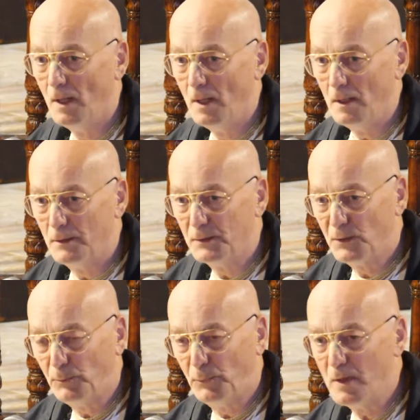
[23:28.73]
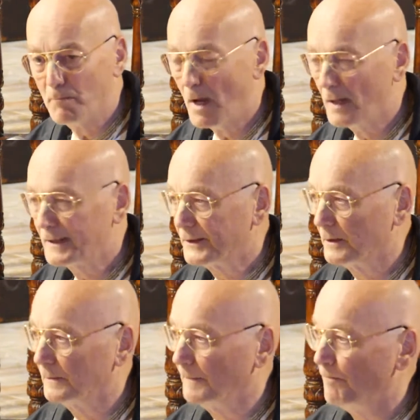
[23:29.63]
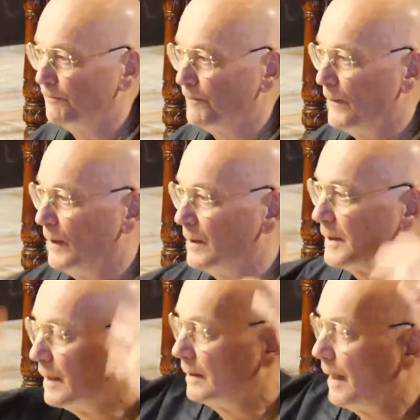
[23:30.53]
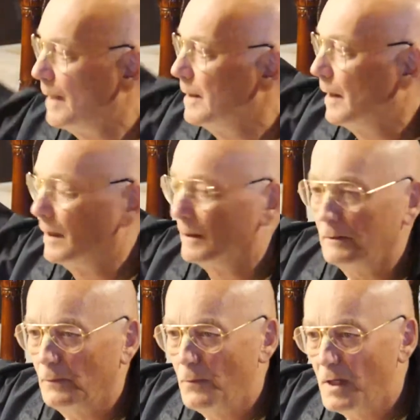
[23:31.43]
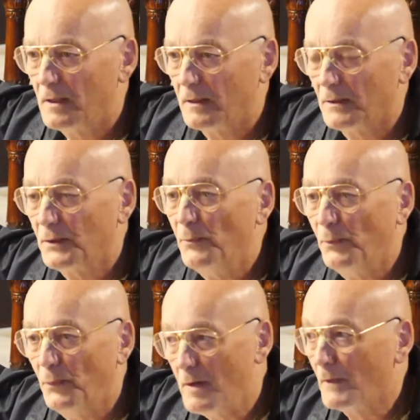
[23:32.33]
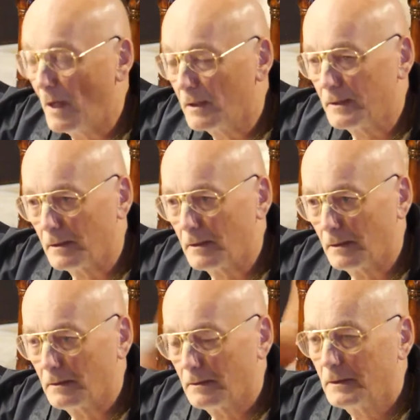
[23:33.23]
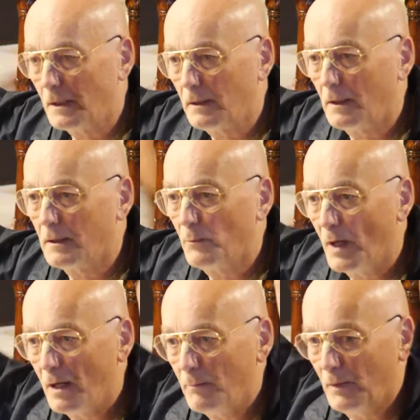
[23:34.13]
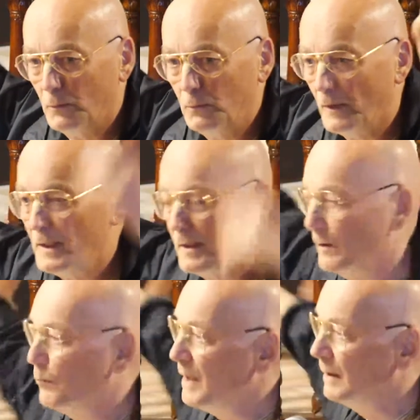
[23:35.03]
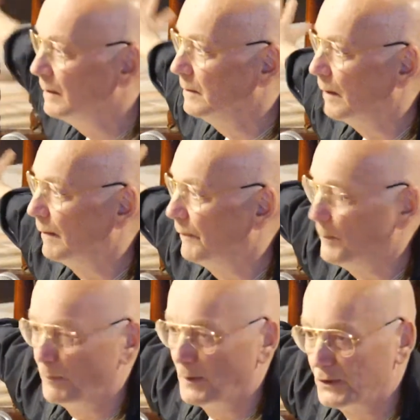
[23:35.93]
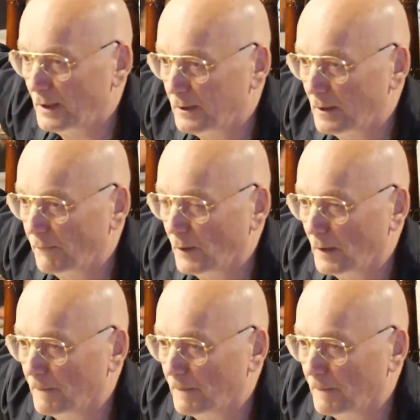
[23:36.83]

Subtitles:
The supreme master, Chaitanya, who is a supreme consciousness, Chaitanya Mahaprabhu, is in the middle of the Panchatattva.